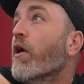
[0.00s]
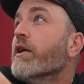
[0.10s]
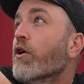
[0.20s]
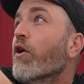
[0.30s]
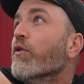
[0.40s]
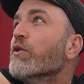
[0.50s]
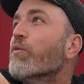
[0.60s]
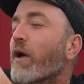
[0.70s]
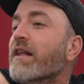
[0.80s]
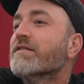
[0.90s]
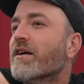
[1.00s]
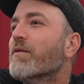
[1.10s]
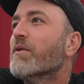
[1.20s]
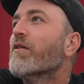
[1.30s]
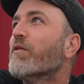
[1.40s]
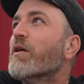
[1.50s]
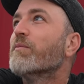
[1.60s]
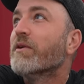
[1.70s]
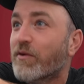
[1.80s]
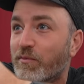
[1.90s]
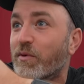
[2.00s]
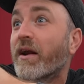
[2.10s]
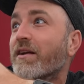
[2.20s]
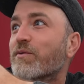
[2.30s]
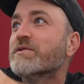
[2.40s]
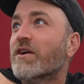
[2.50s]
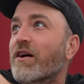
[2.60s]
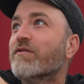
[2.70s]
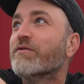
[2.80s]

I know. You went to I'm not falling, but your brain was on